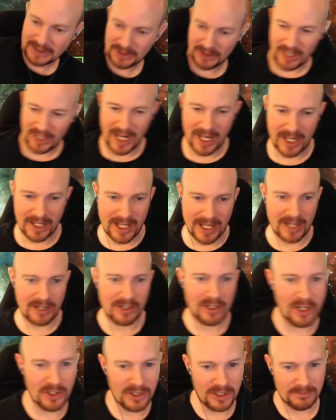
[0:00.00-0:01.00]
You're hanging out at
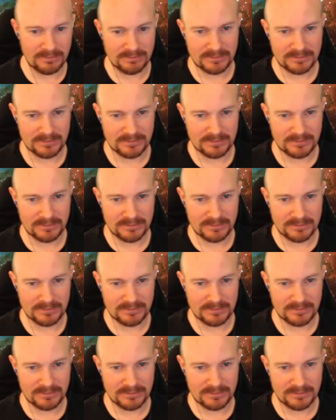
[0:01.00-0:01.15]
all the